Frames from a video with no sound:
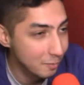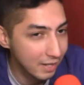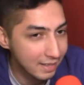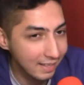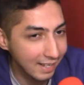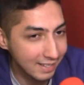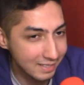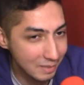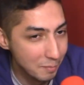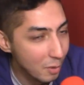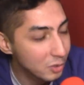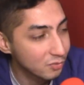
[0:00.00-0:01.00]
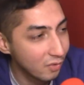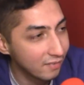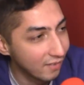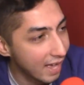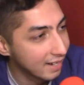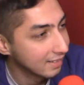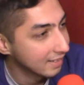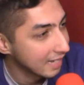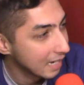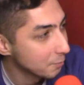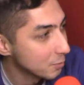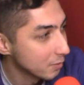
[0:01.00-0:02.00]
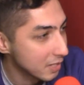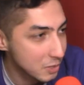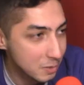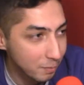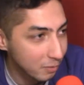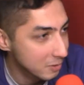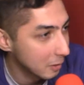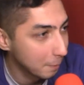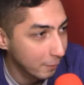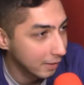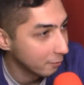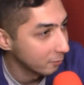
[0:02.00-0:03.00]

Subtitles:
I like the most fun I've had in the game was when I just started playing